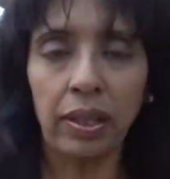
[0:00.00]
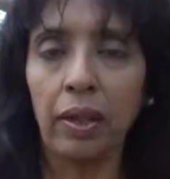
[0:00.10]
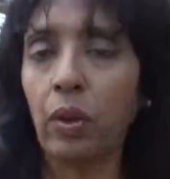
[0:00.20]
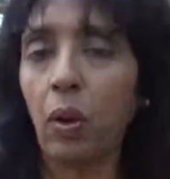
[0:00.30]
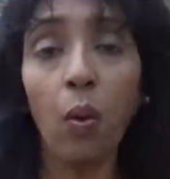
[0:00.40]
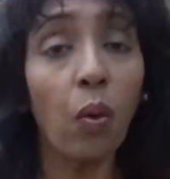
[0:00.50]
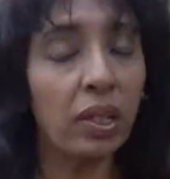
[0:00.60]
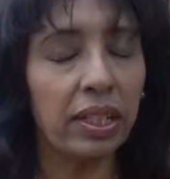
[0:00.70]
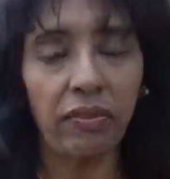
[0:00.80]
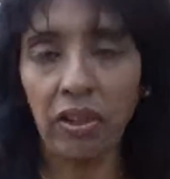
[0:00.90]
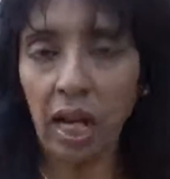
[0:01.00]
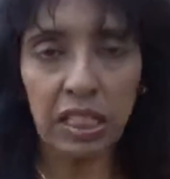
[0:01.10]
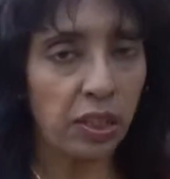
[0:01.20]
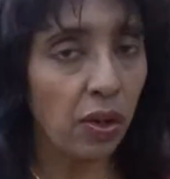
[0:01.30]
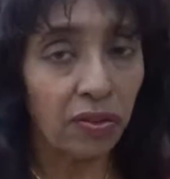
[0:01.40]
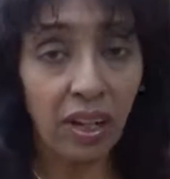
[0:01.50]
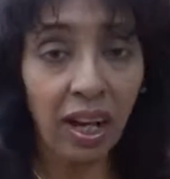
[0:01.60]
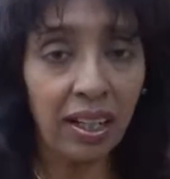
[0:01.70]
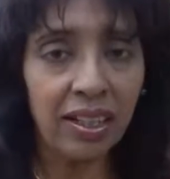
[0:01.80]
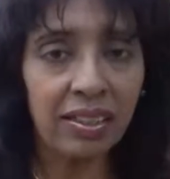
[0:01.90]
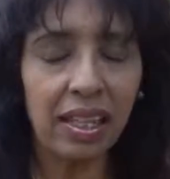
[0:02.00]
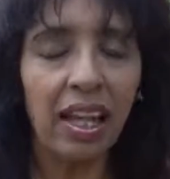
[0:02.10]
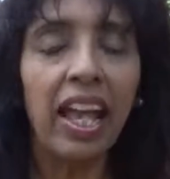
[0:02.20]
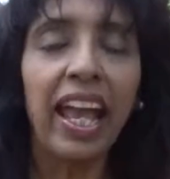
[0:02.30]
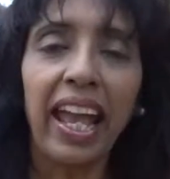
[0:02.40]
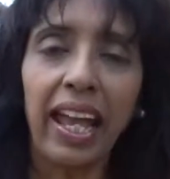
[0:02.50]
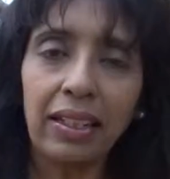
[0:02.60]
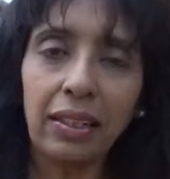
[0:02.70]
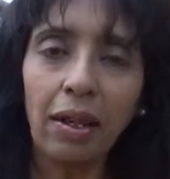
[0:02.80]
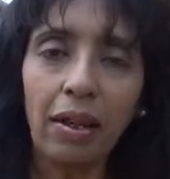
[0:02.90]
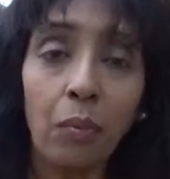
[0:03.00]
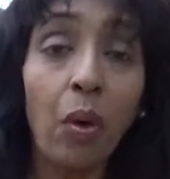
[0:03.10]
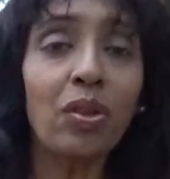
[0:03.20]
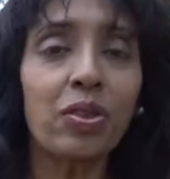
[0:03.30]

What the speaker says: They were all in variety of colors and more.